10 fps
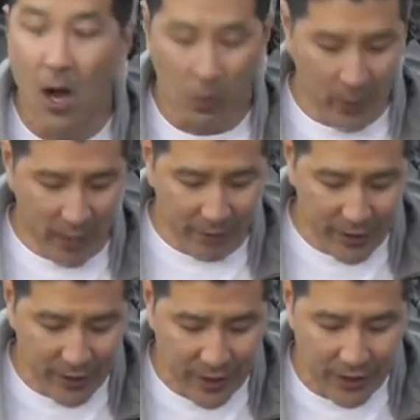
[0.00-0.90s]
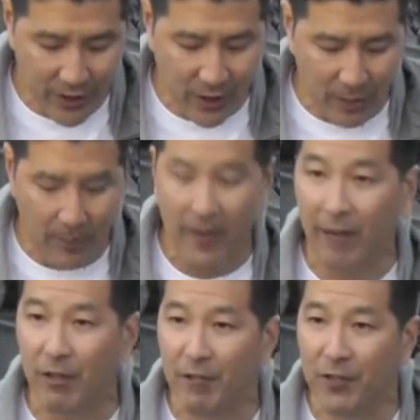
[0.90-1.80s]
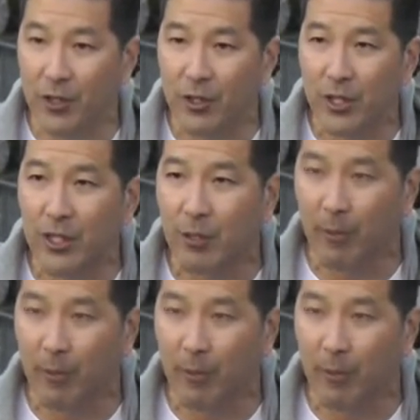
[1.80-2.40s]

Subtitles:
We have a system that refuses to